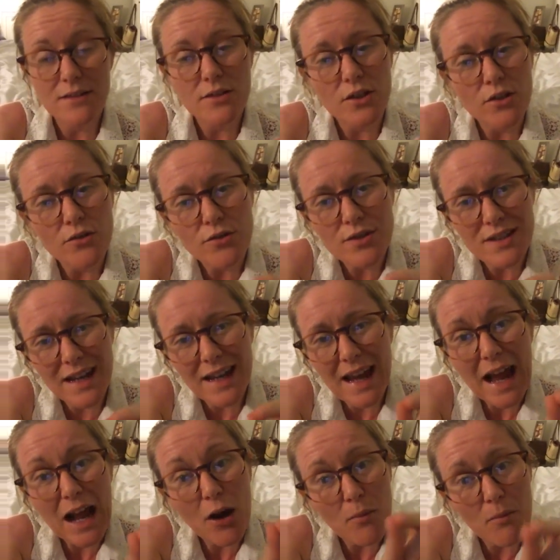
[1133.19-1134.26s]
So you're saying
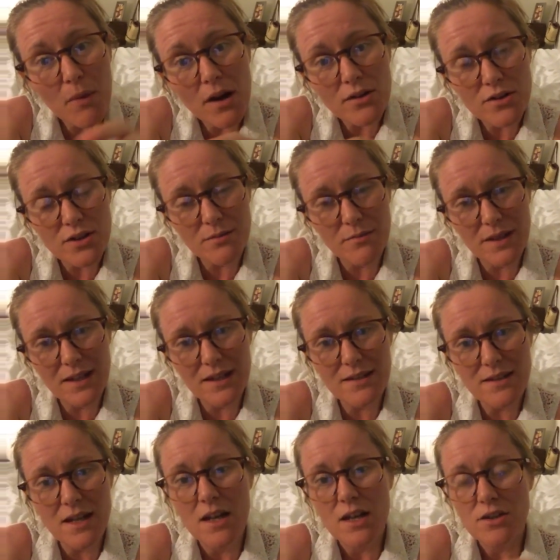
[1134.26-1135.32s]
how much something
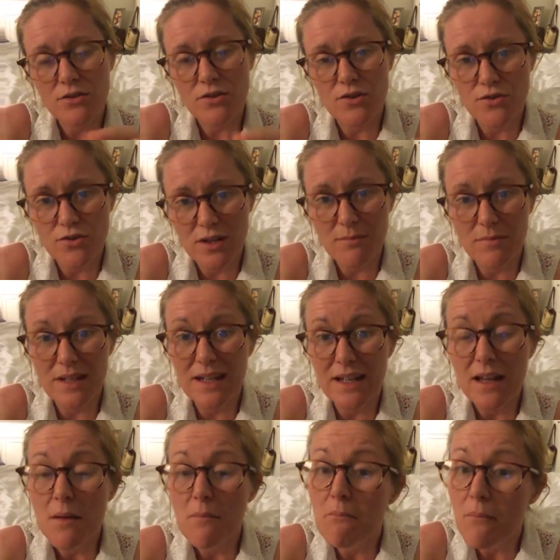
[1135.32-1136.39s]
is. So extremely,
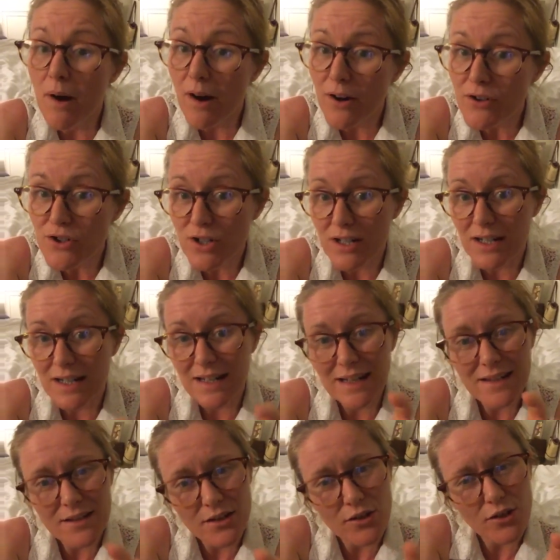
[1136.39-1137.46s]

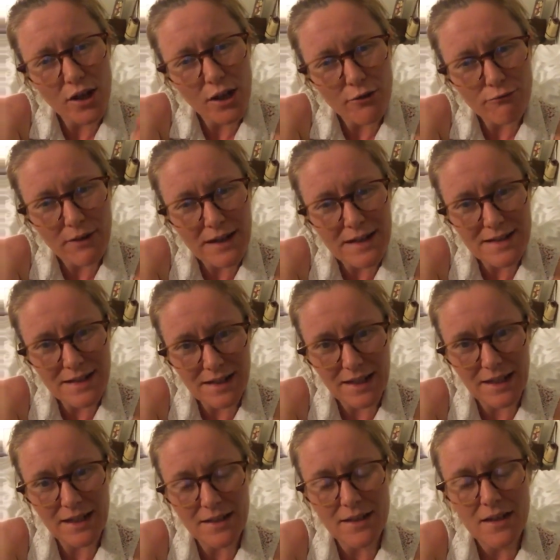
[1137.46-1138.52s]
marginally. So you're kind of rating
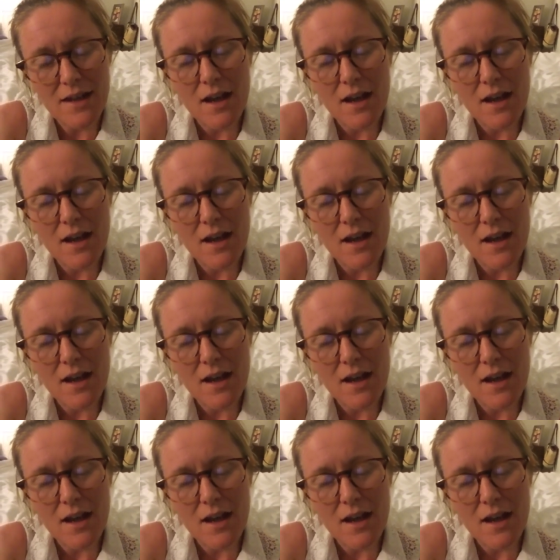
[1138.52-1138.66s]
it.